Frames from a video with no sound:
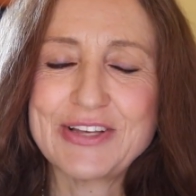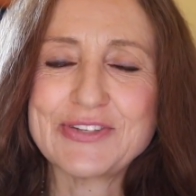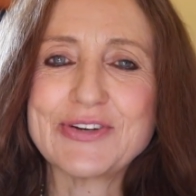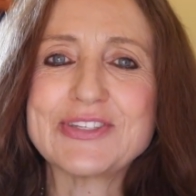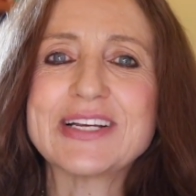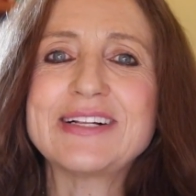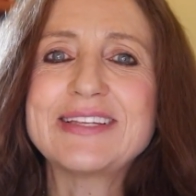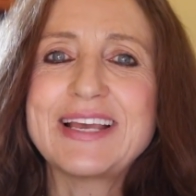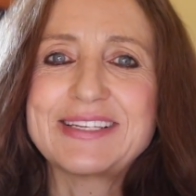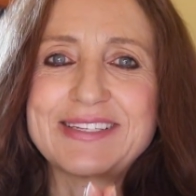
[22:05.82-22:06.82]
So till
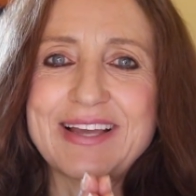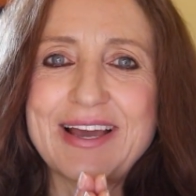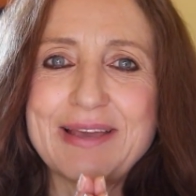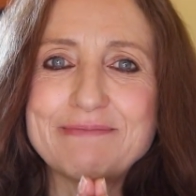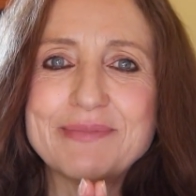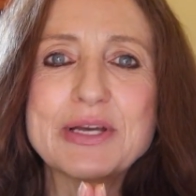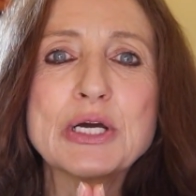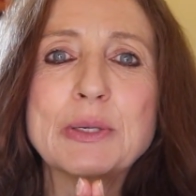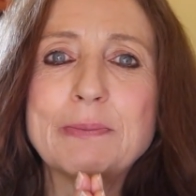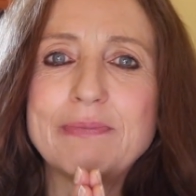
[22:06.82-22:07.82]
next time,
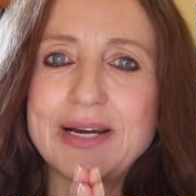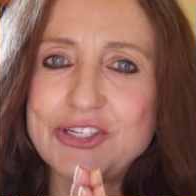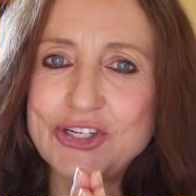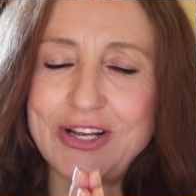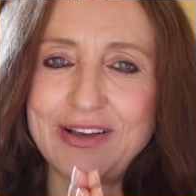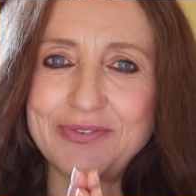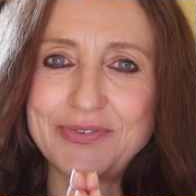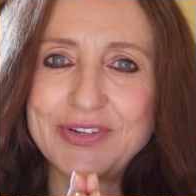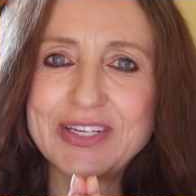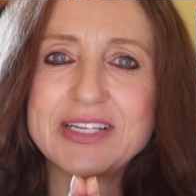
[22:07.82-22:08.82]
much
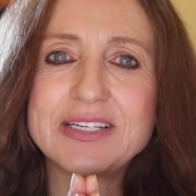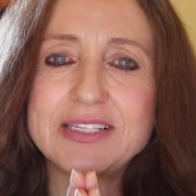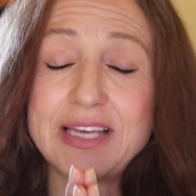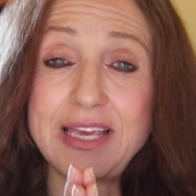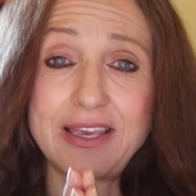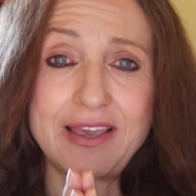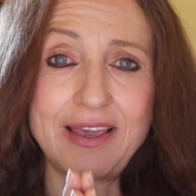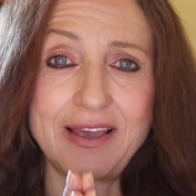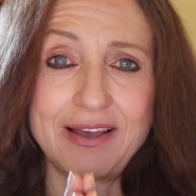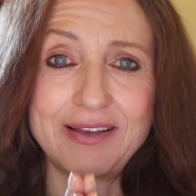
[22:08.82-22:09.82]
love, take
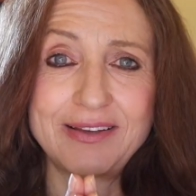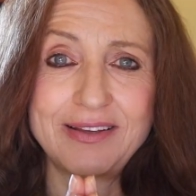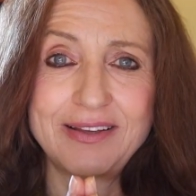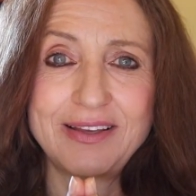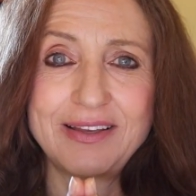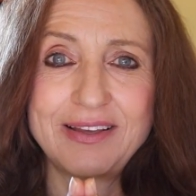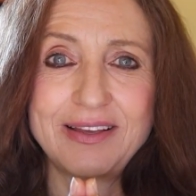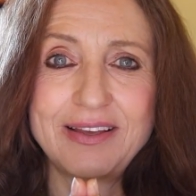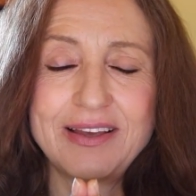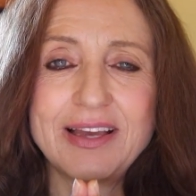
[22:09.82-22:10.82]
care,
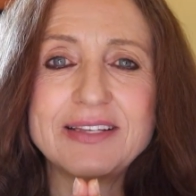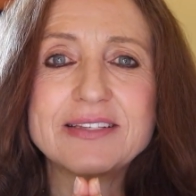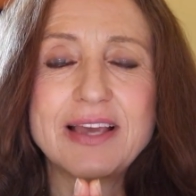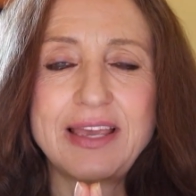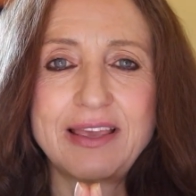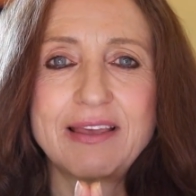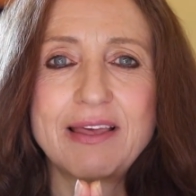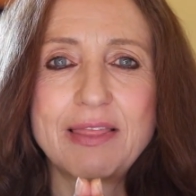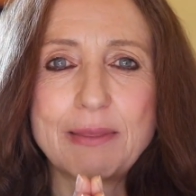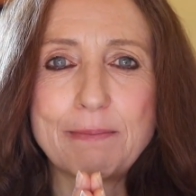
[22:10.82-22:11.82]
and take
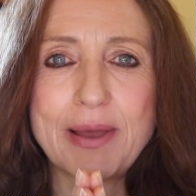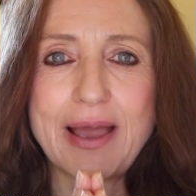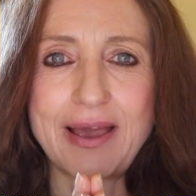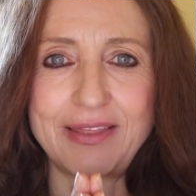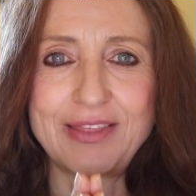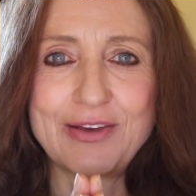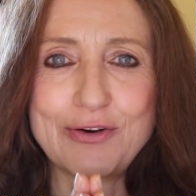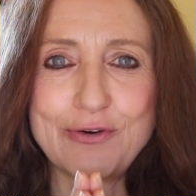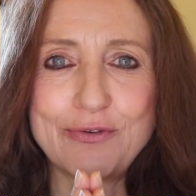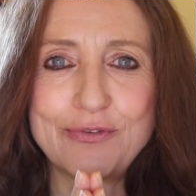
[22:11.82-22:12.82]
the path
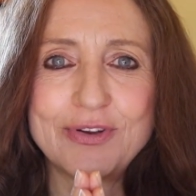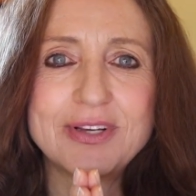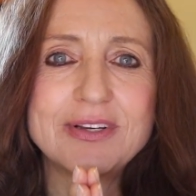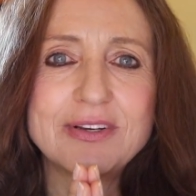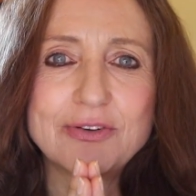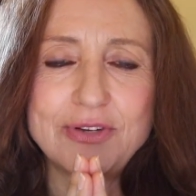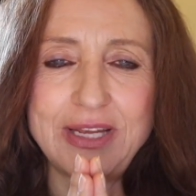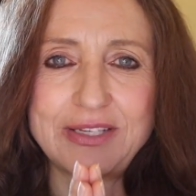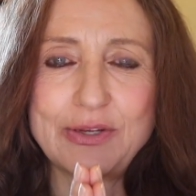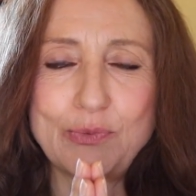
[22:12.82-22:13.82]
of
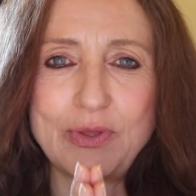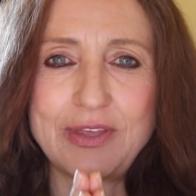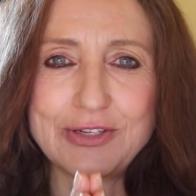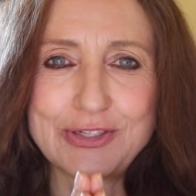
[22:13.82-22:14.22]
connecting with your